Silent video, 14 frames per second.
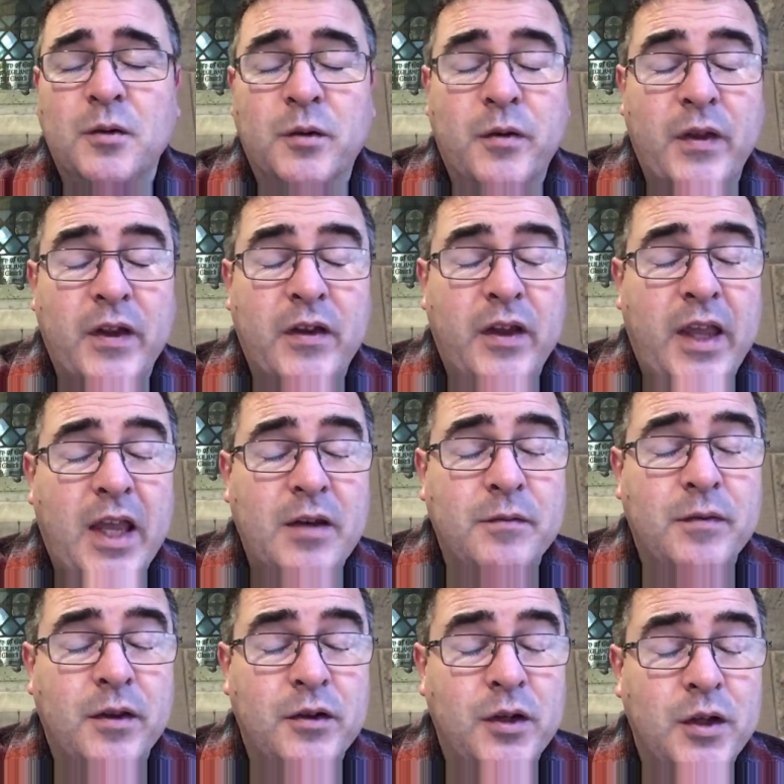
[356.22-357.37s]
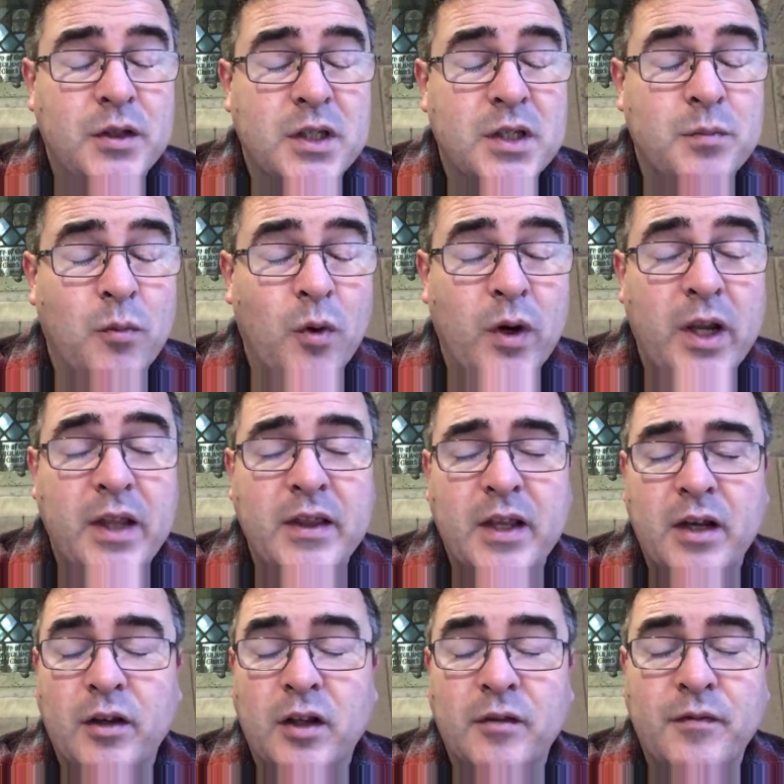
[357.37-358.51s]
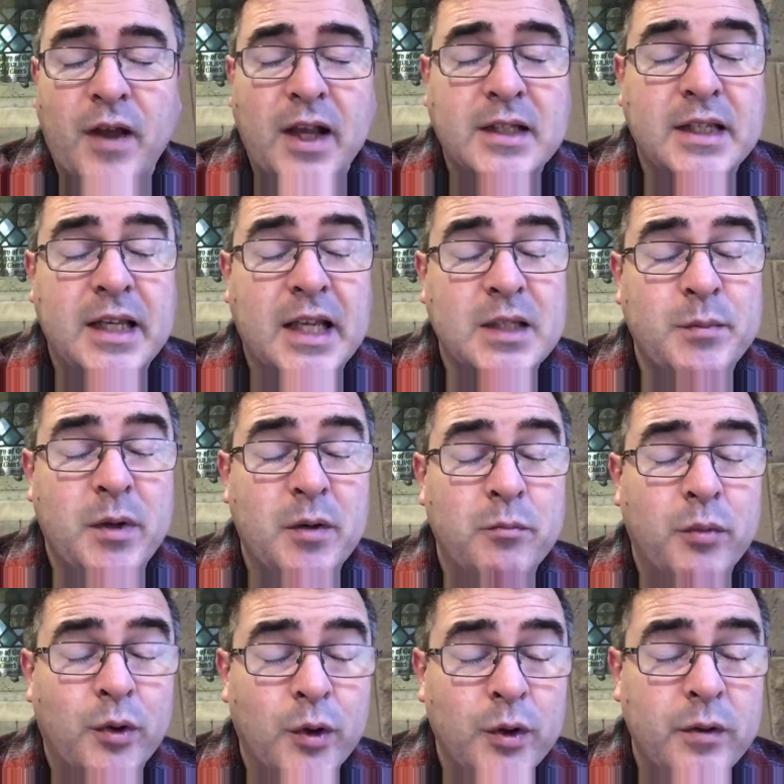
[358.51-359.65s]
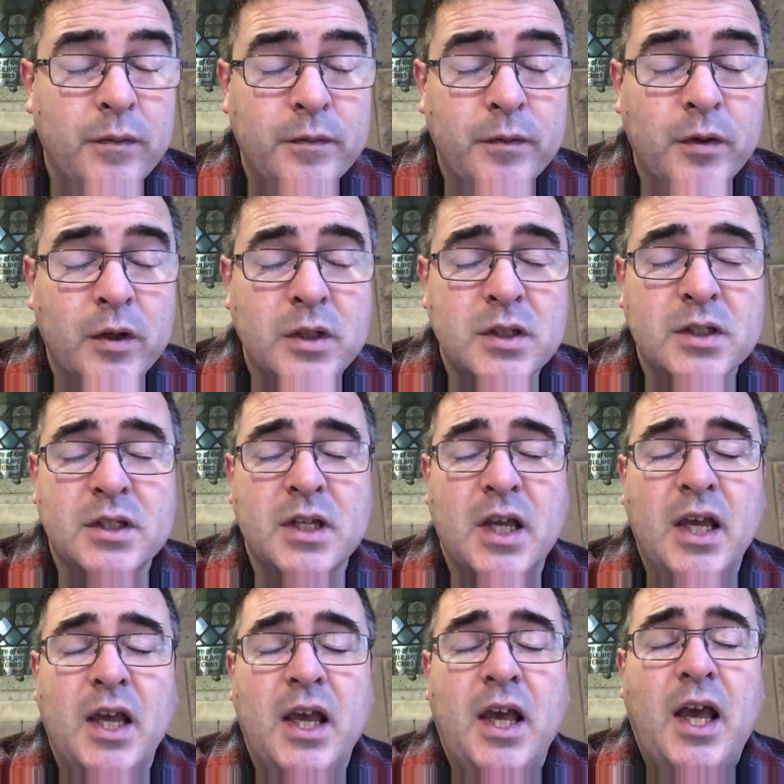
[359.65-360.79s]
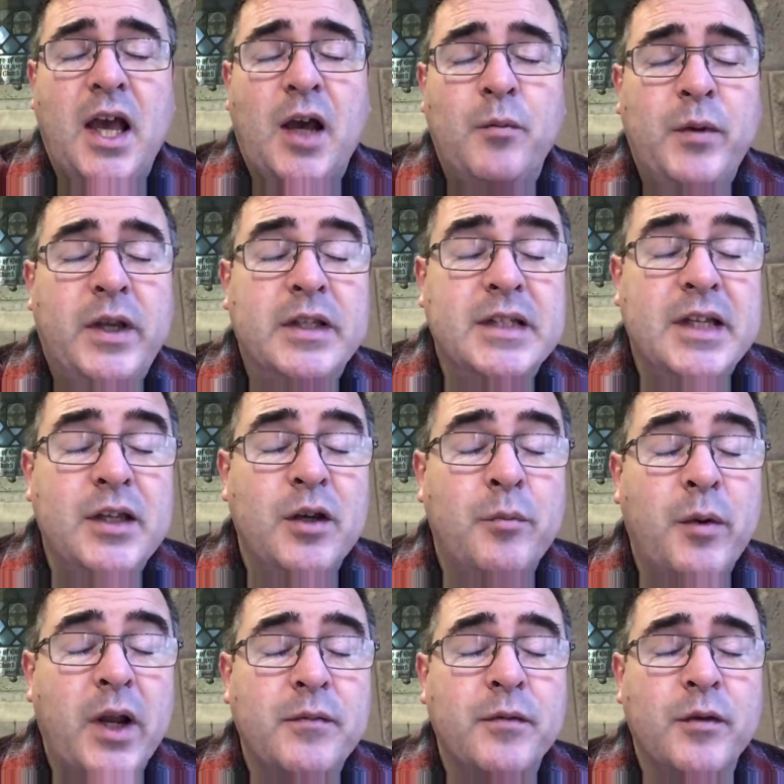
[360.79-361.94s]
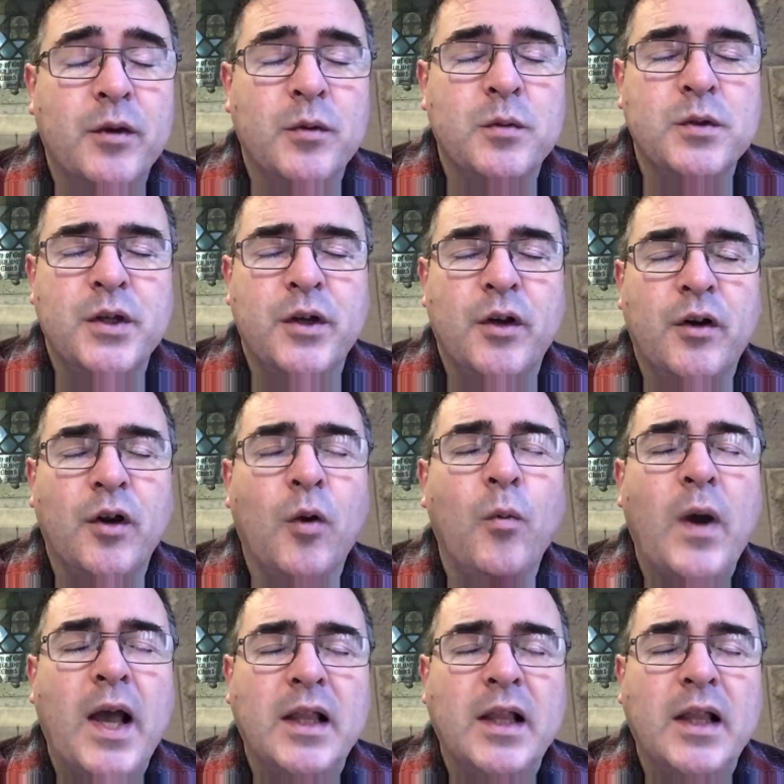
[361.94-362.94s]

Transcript: Lord, thank you again for the news this morning that another vaccine has been approved for us. We continue to pray for those who are not